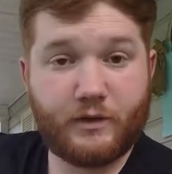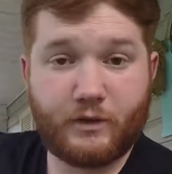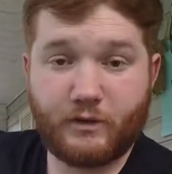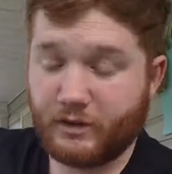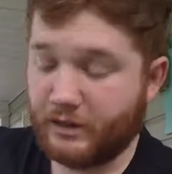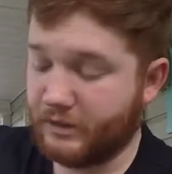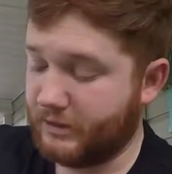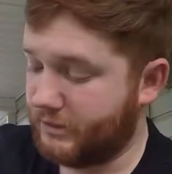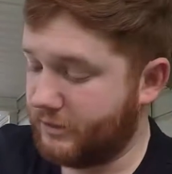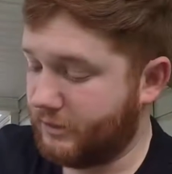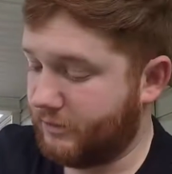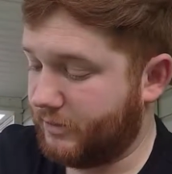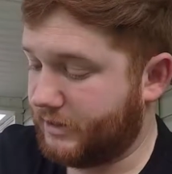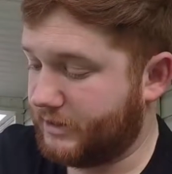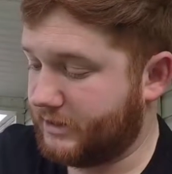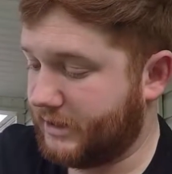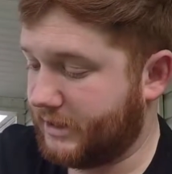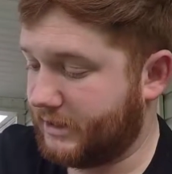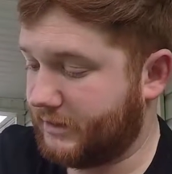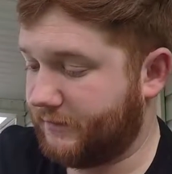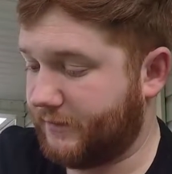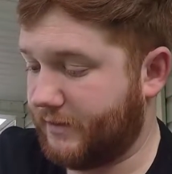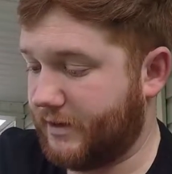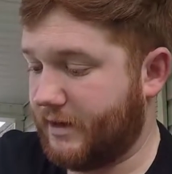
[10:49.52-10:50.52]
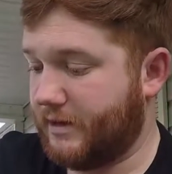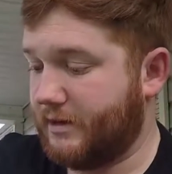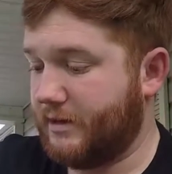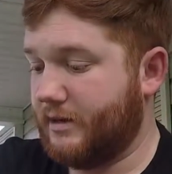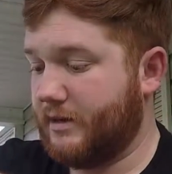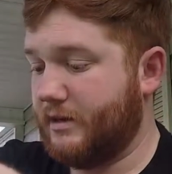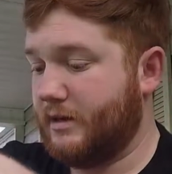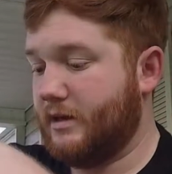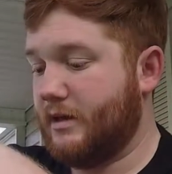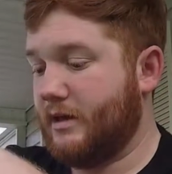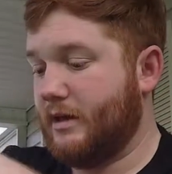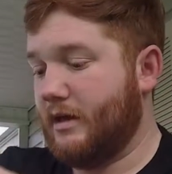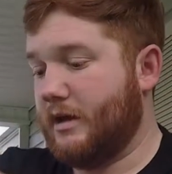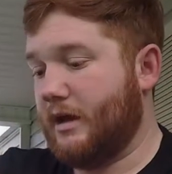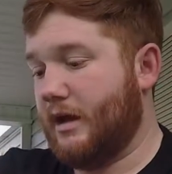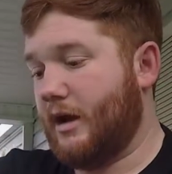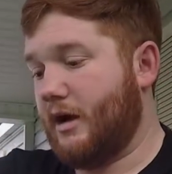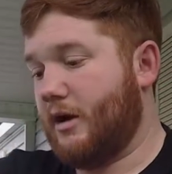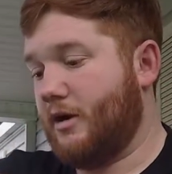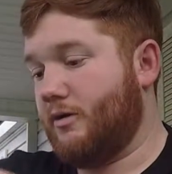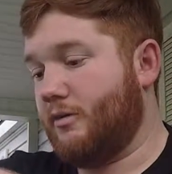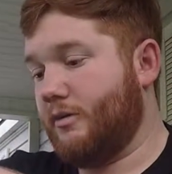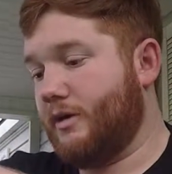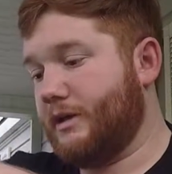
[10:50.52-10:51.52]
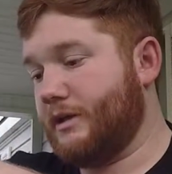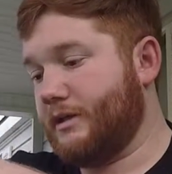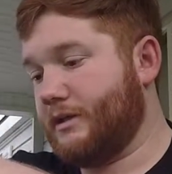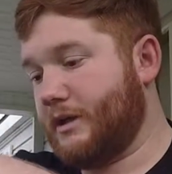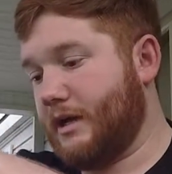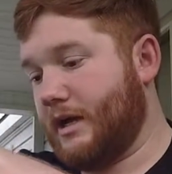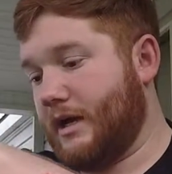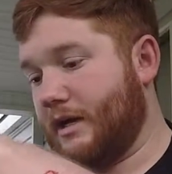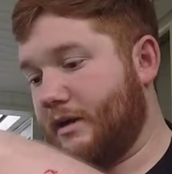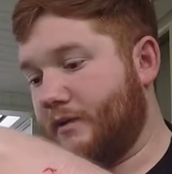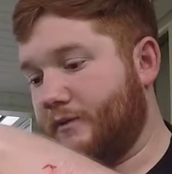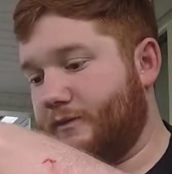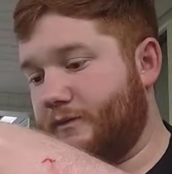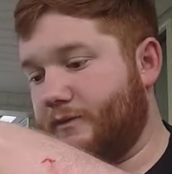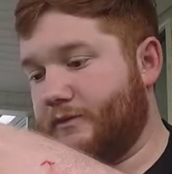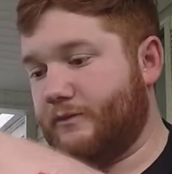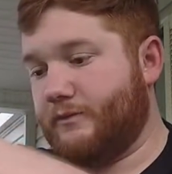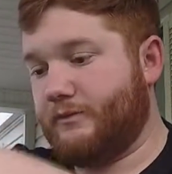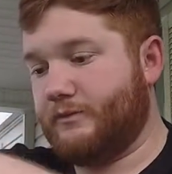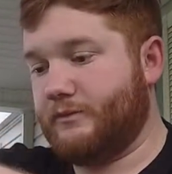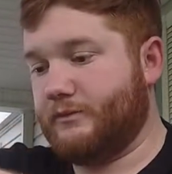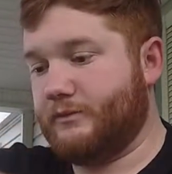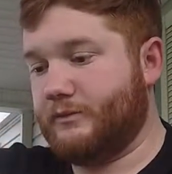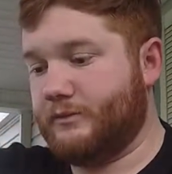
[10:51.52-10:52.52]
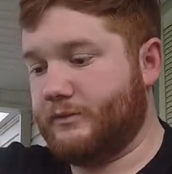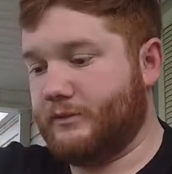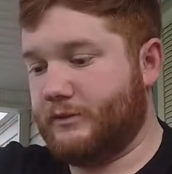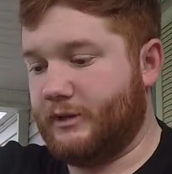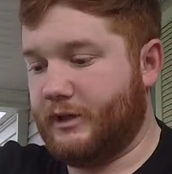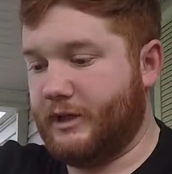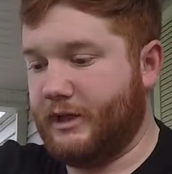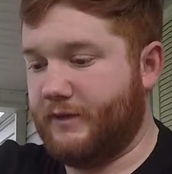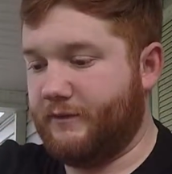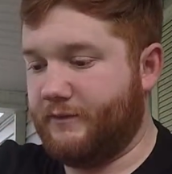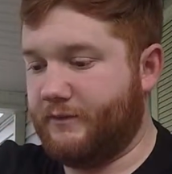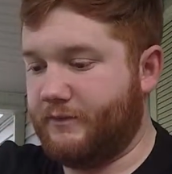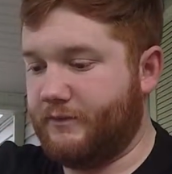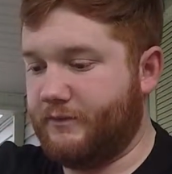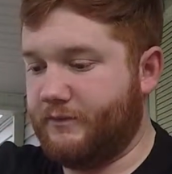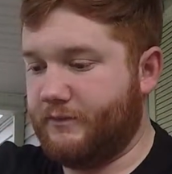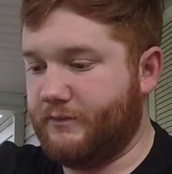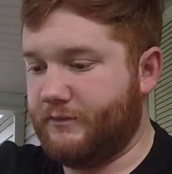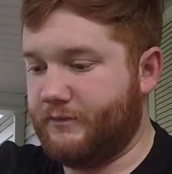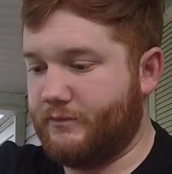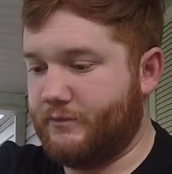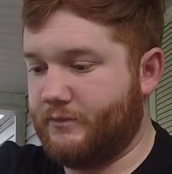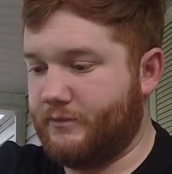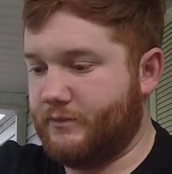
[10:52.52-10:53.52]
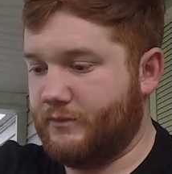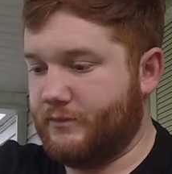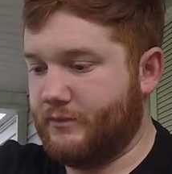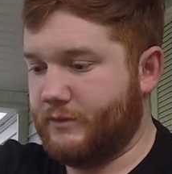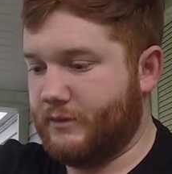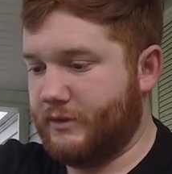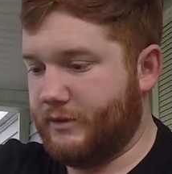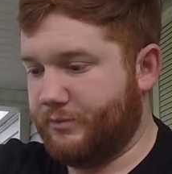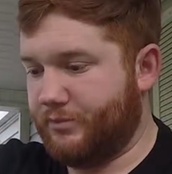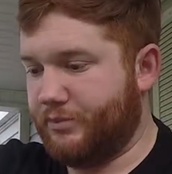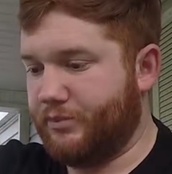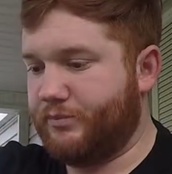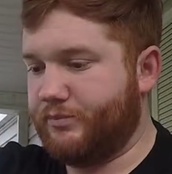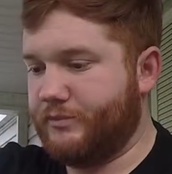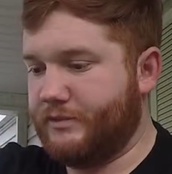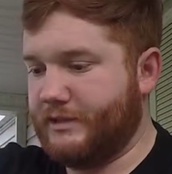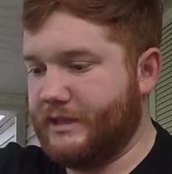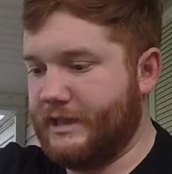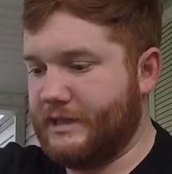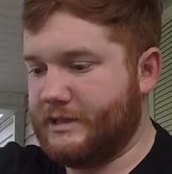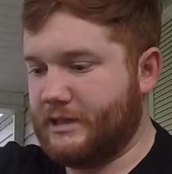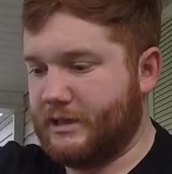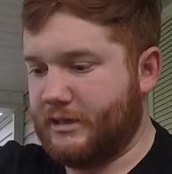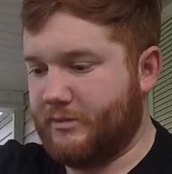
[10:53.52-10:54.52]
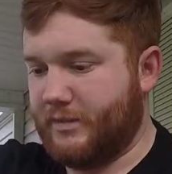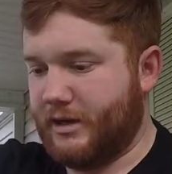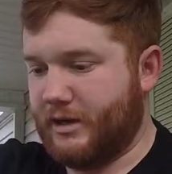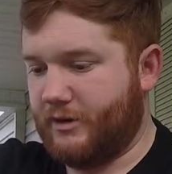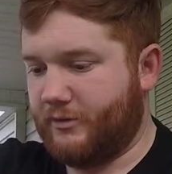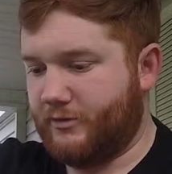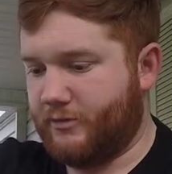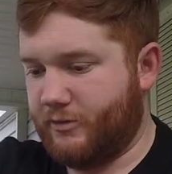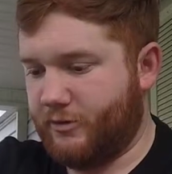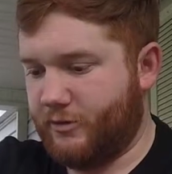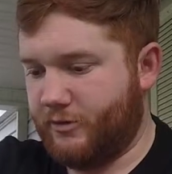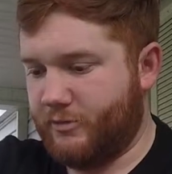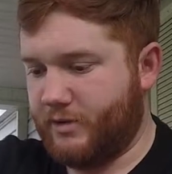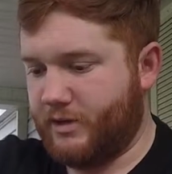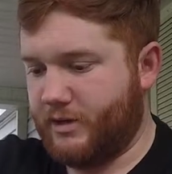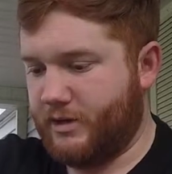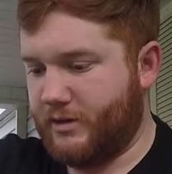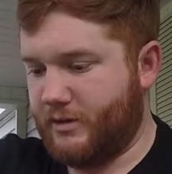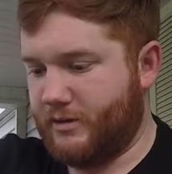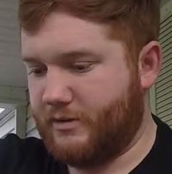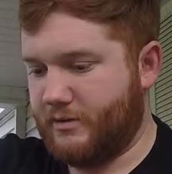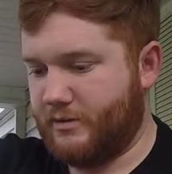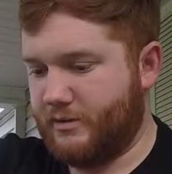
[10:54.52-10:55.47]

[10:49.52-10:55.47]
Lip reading: you need to do it, that's fine. I always kind of leave a decent amount of room here.